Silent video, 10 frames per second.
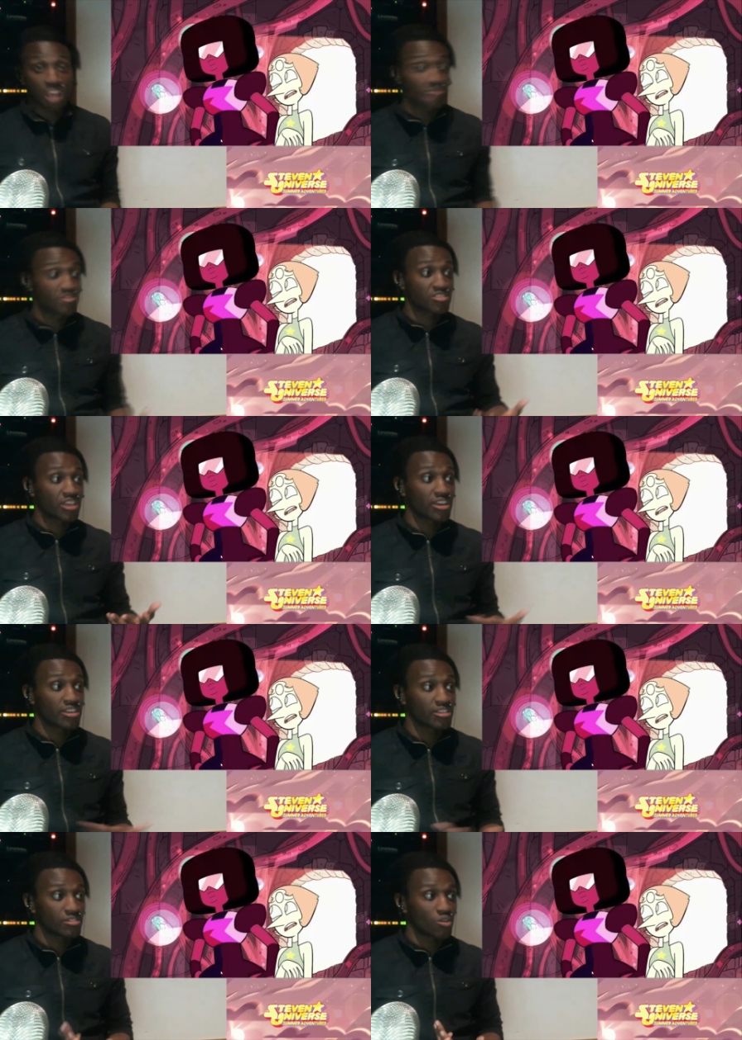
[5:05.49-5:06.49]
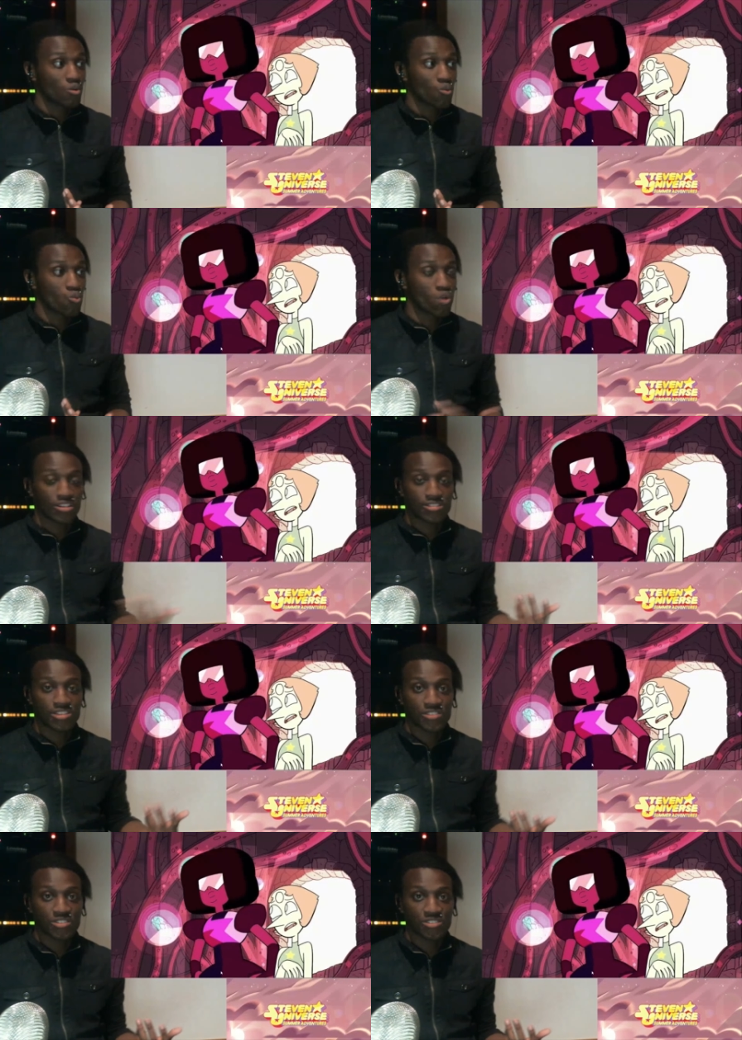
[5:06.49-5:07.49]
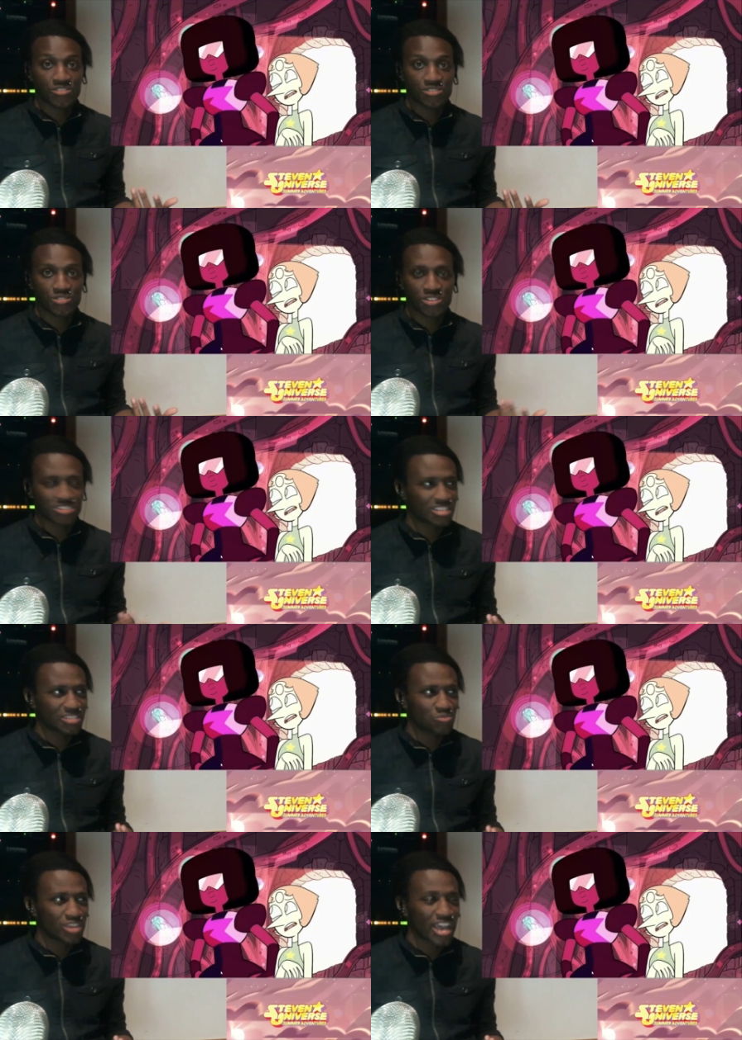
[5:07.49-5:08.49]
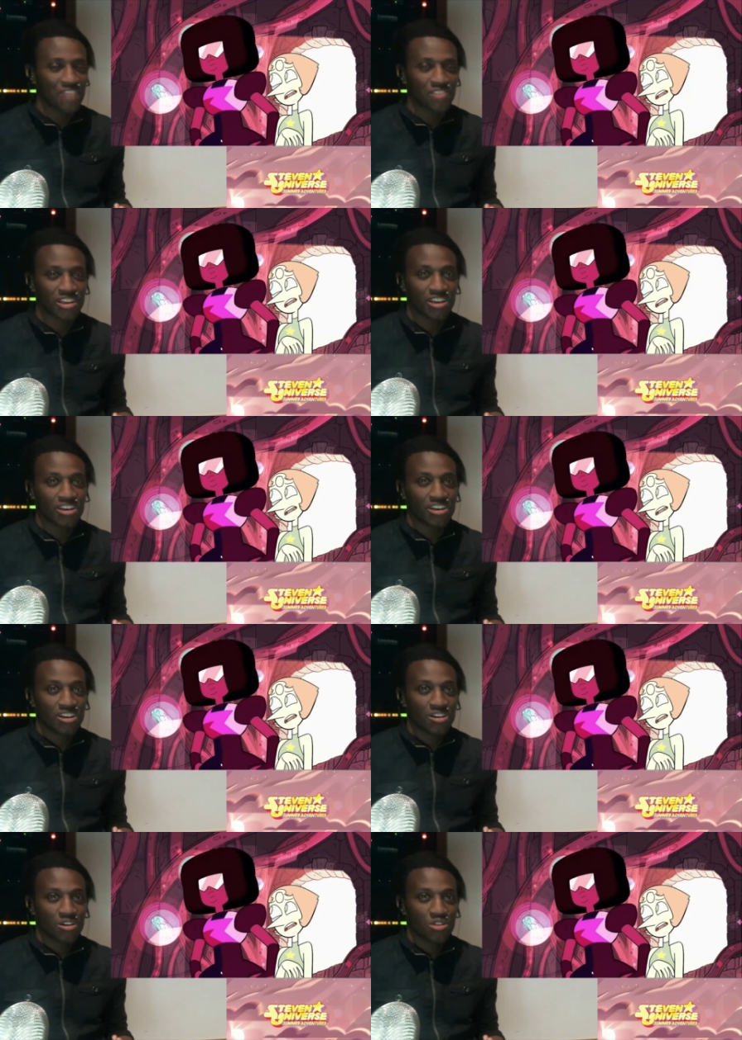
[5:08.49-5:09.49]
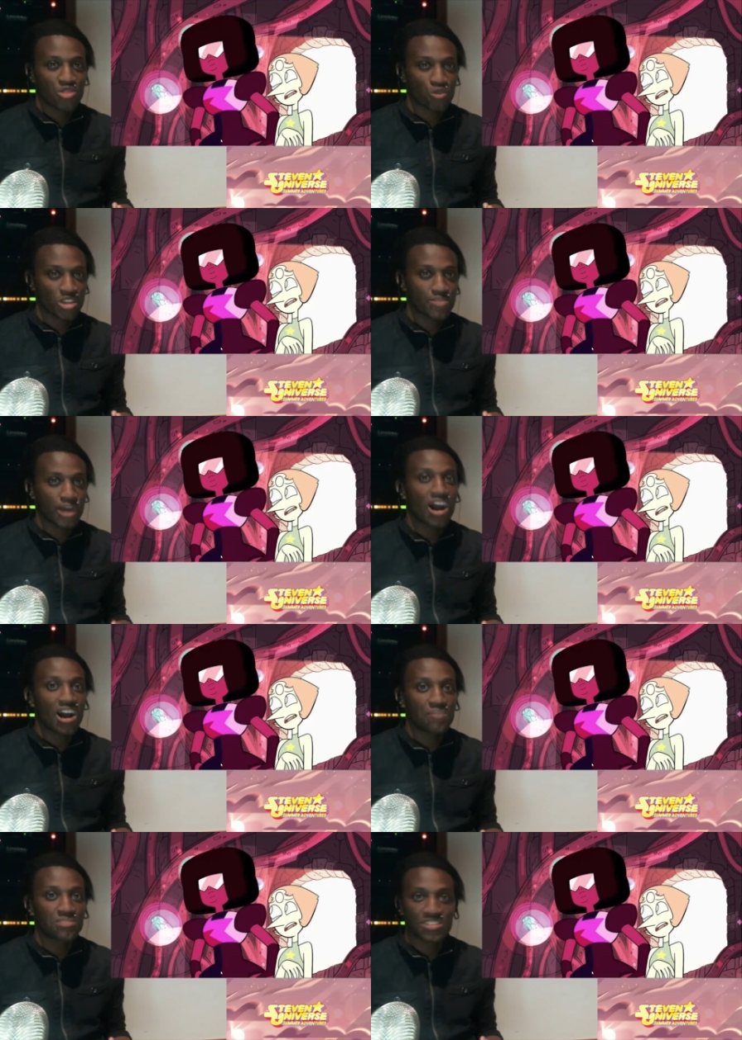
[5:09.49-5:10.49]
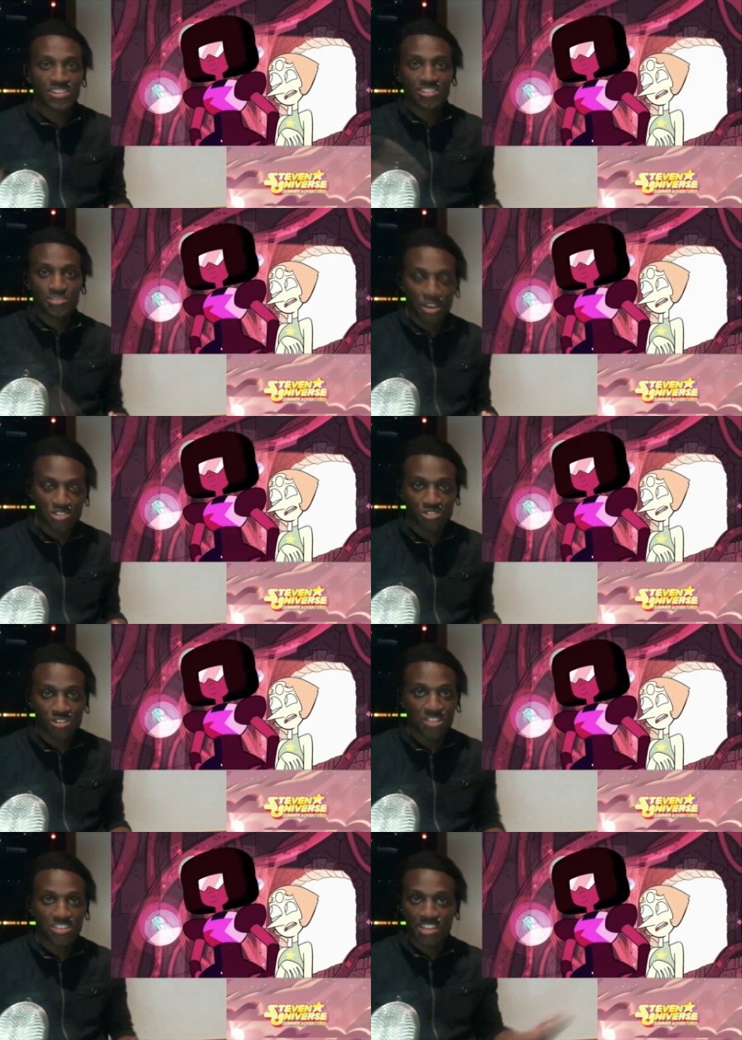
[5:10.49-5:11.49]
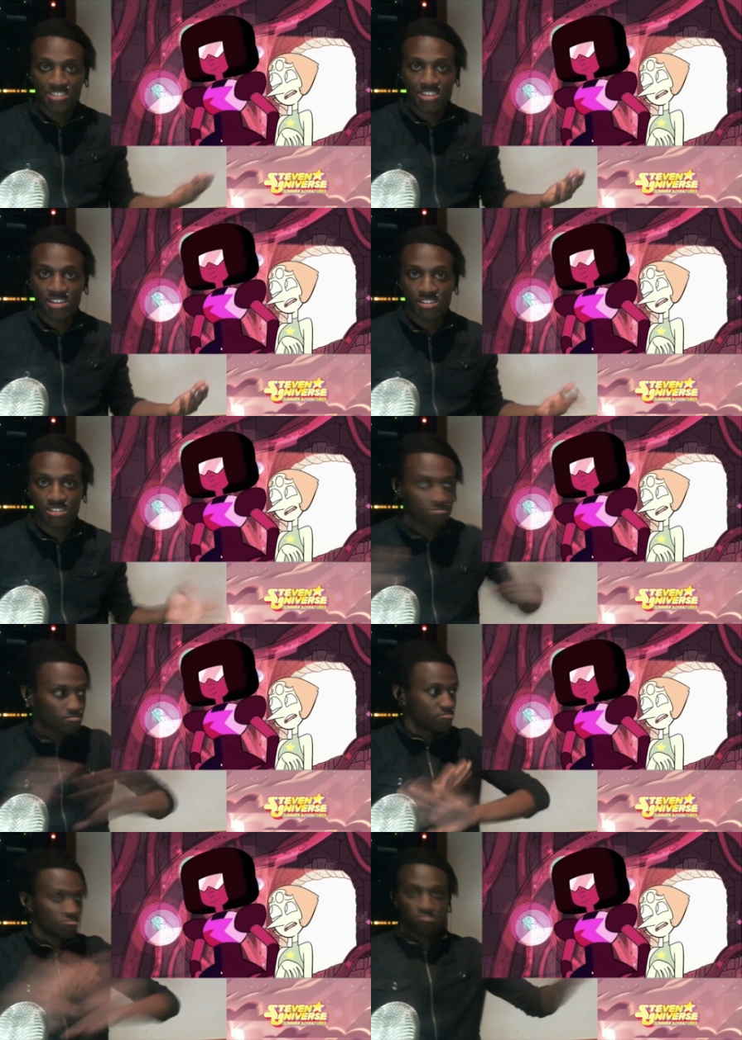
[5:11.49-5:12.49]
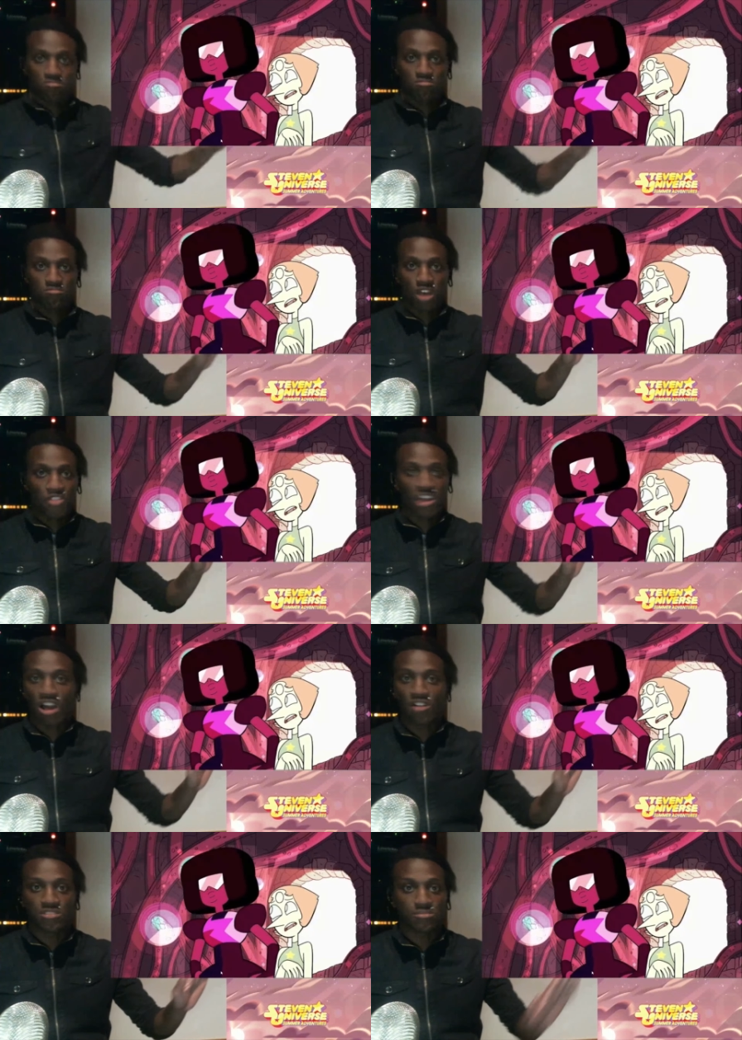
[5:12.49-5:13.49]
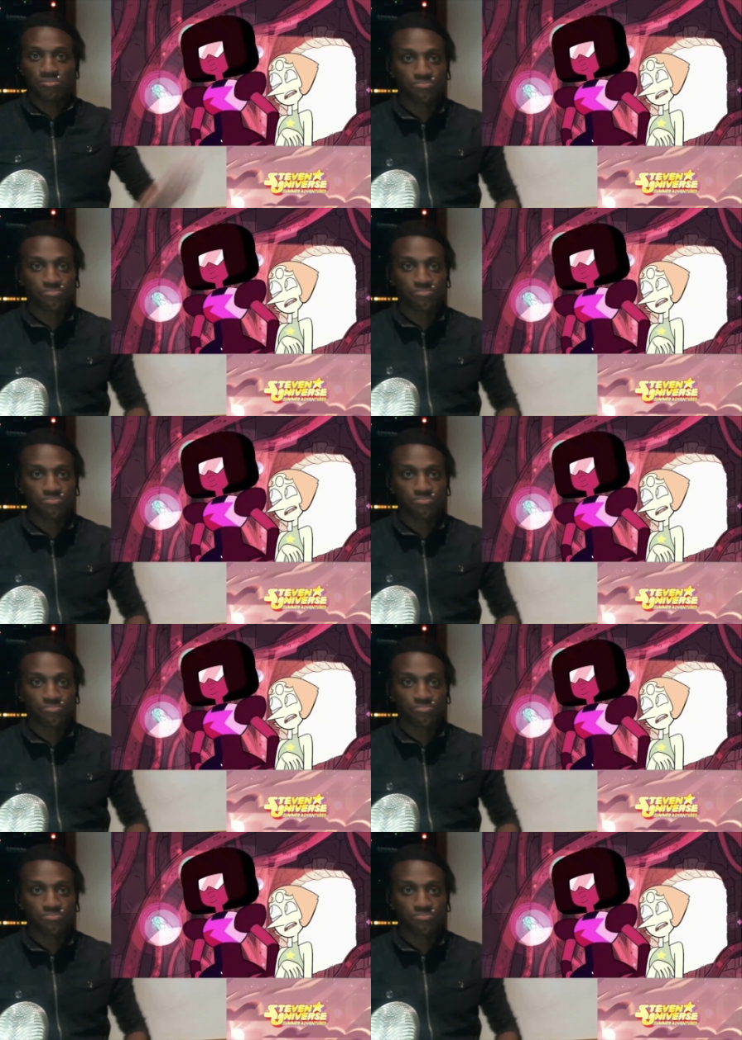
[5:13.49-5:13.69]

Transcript: I'm just like, what is Steven Universe doing? Didn't we have like three bombs and then a special and then that's it? Nothing else.